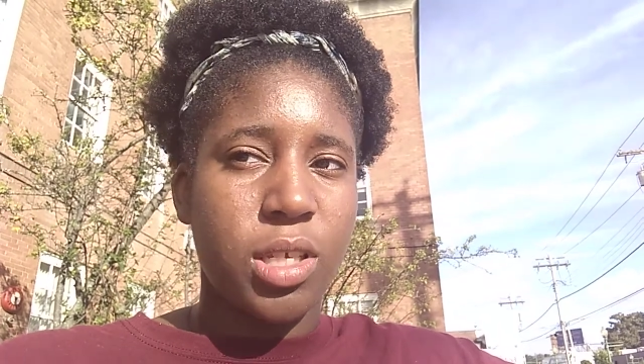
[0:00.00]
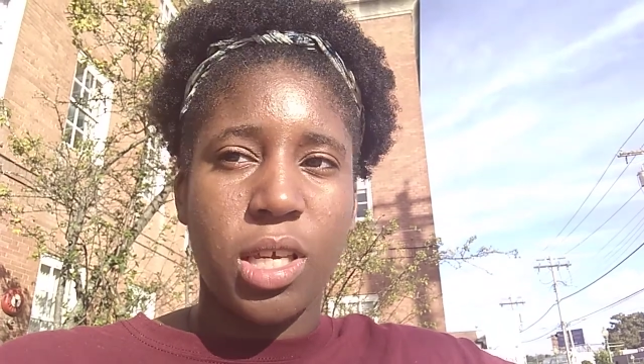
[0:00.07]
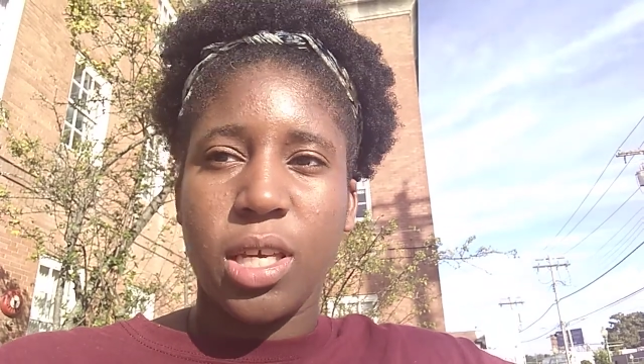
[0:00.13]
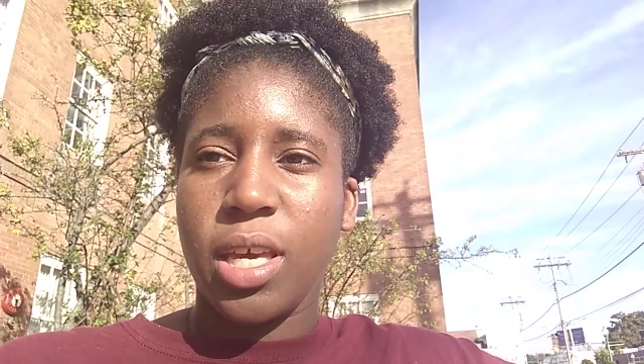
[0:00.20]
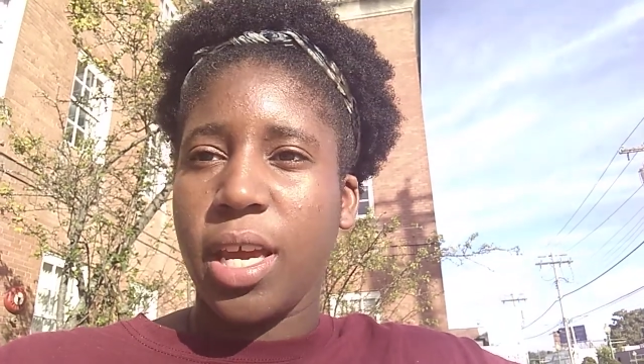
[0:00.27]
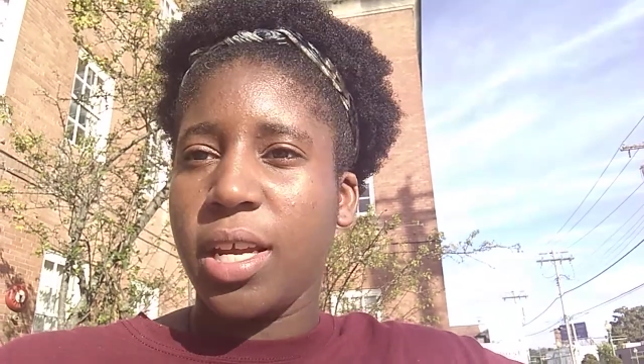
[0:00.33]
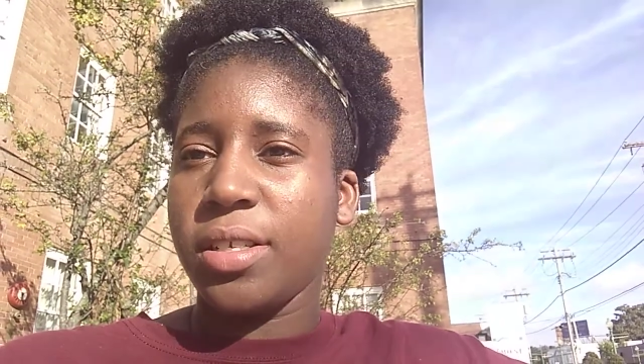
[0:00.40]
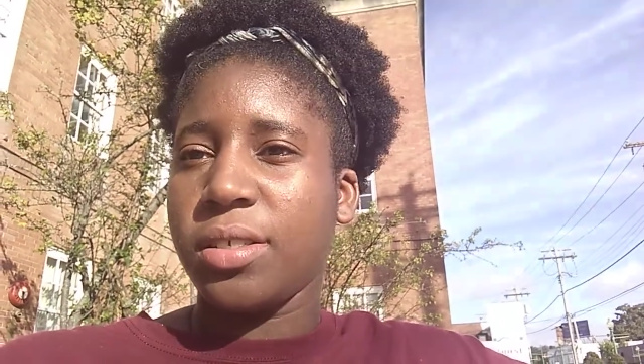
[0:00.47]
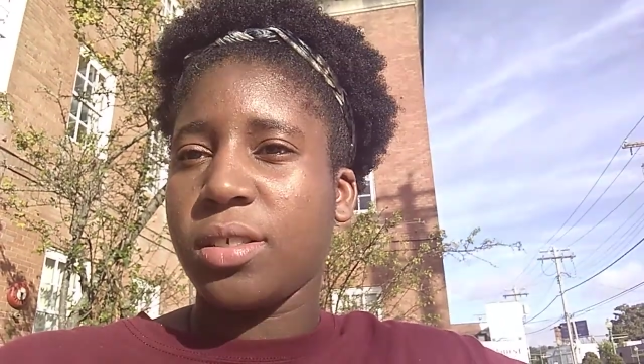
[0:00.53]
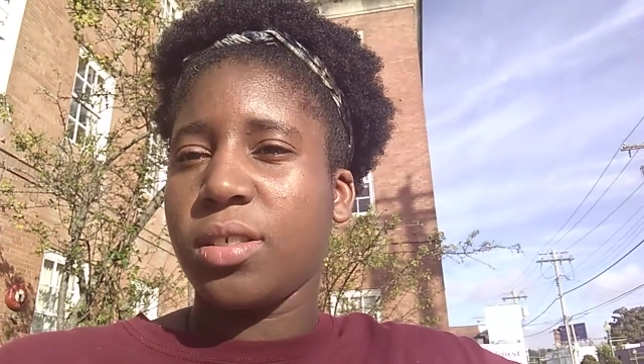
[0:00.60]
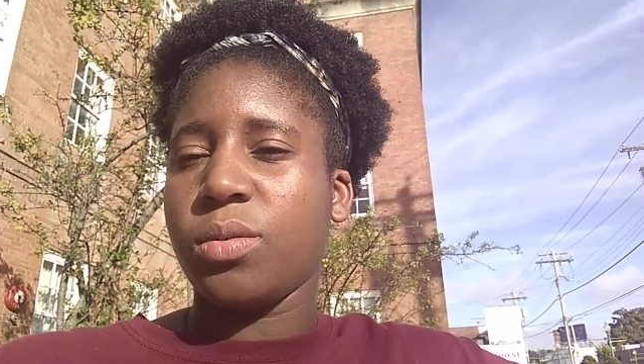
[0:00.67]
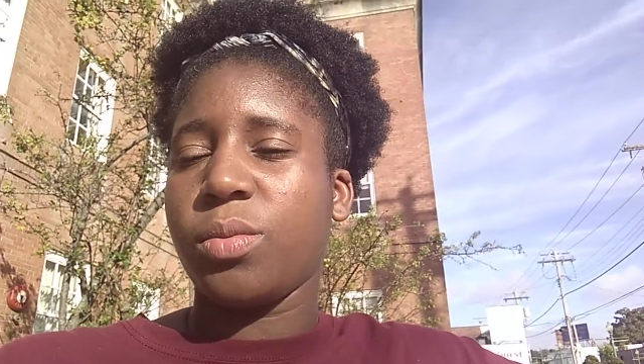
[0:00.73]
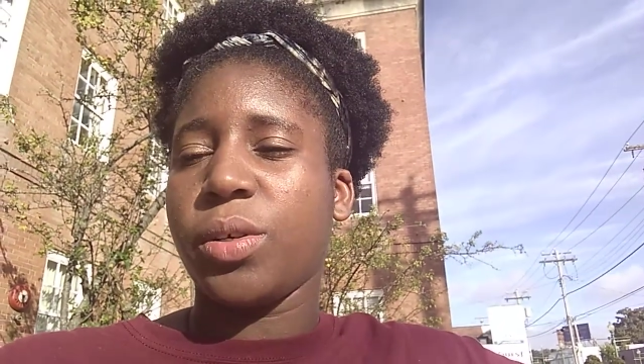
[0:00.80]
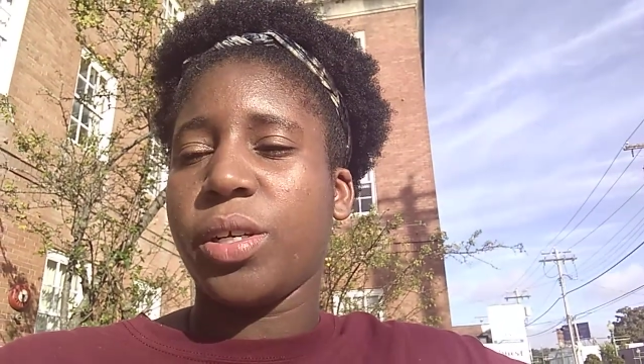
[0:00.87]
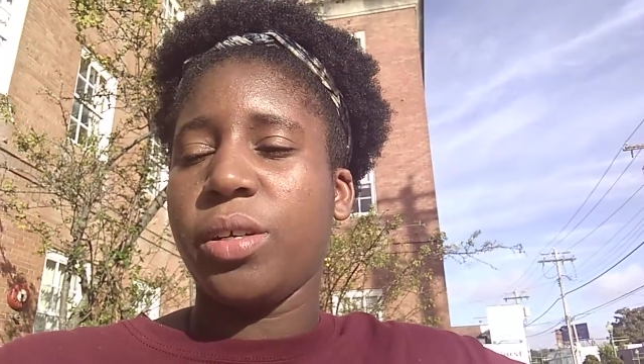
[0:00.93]
to engage. This
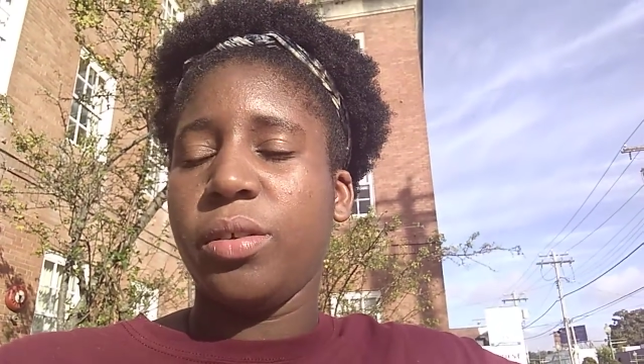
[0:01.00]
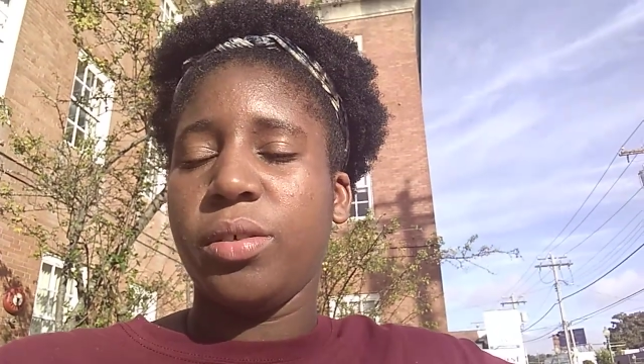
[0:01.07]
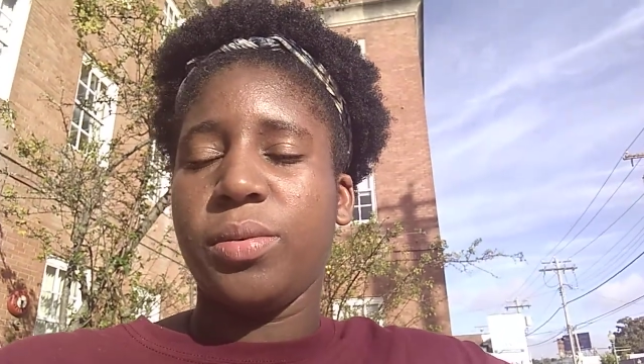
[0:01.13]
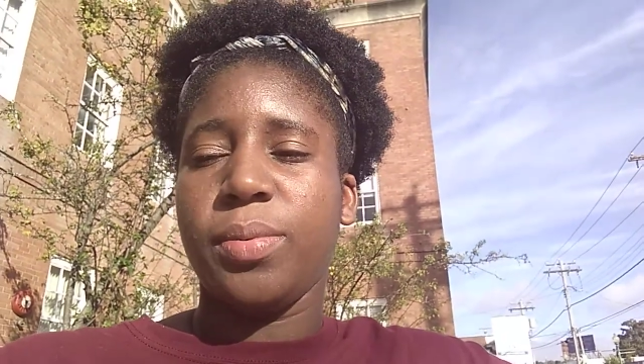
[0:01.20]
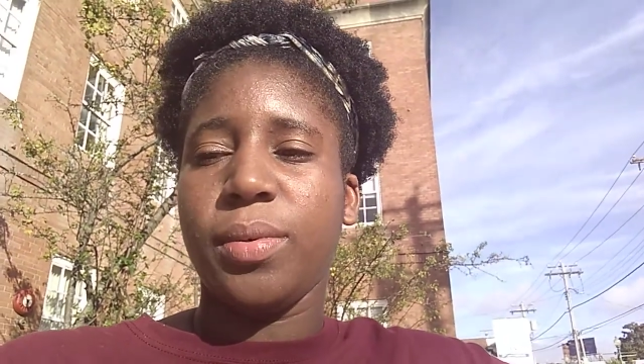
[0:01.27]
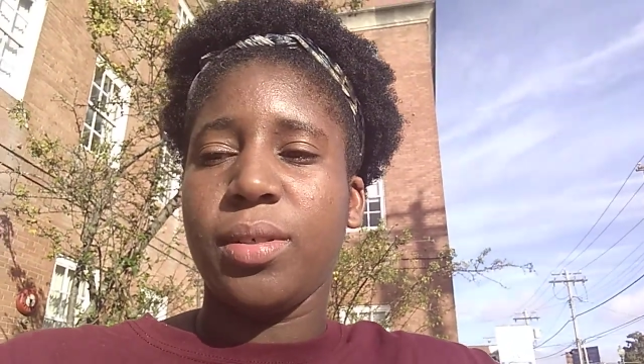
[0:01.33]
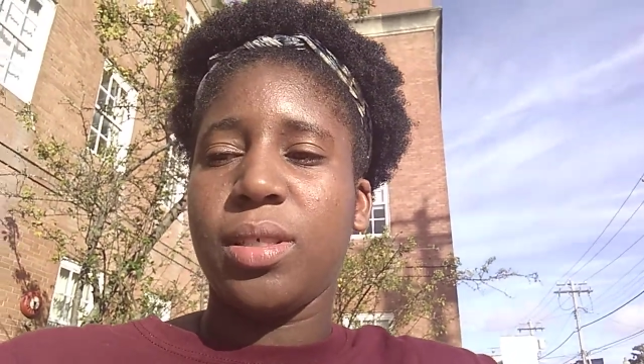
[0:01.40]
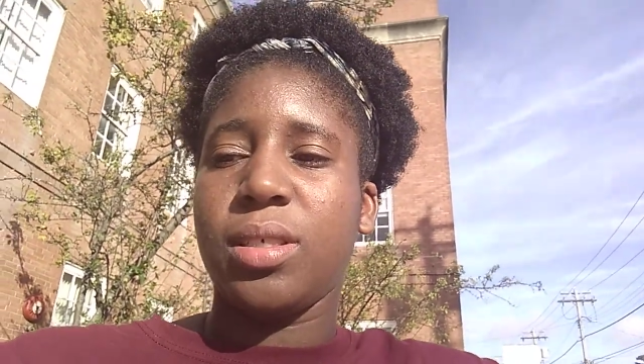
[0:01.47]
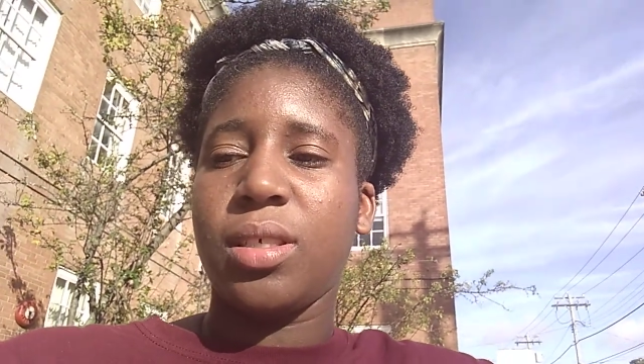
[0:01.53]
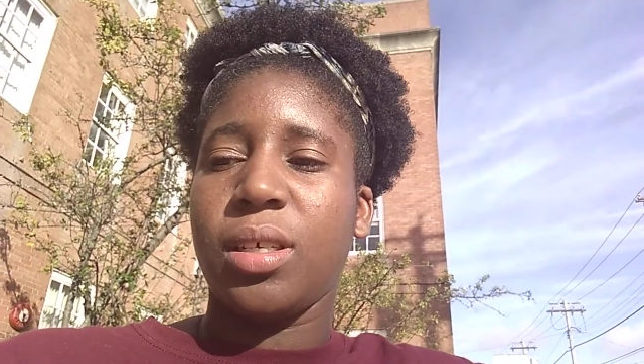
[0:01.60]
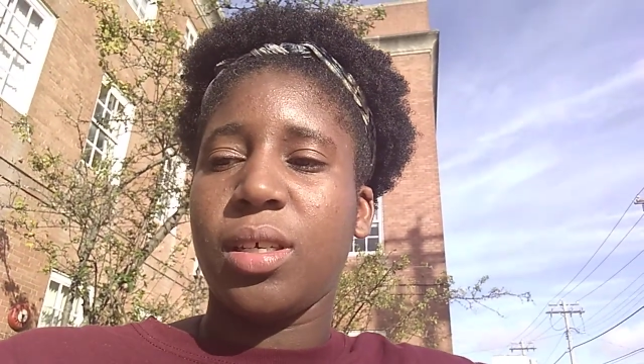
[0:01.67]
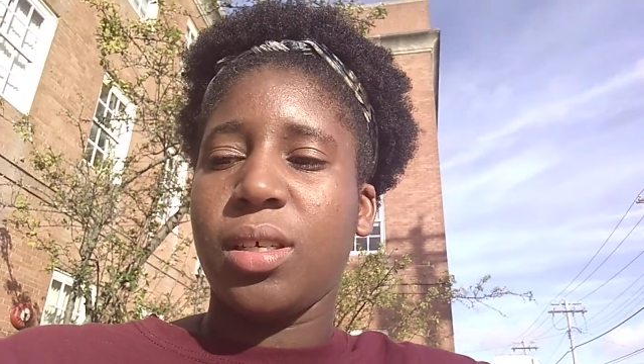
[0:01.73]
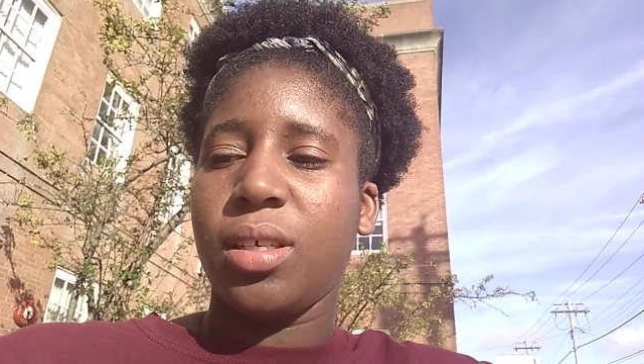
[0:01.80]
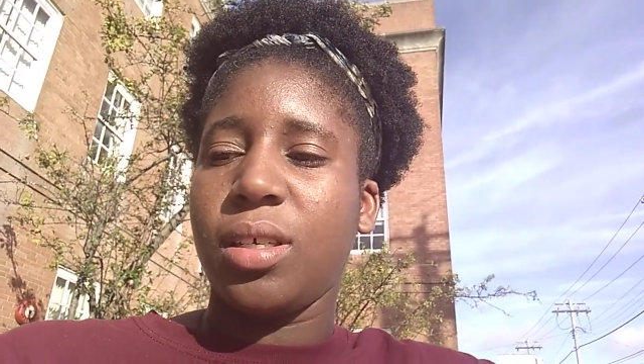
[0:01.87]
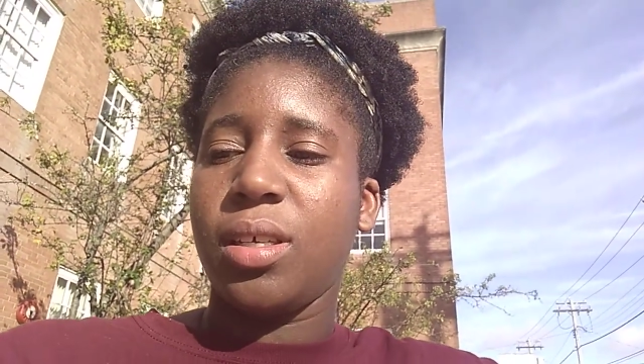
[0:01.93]
is where you're supposed to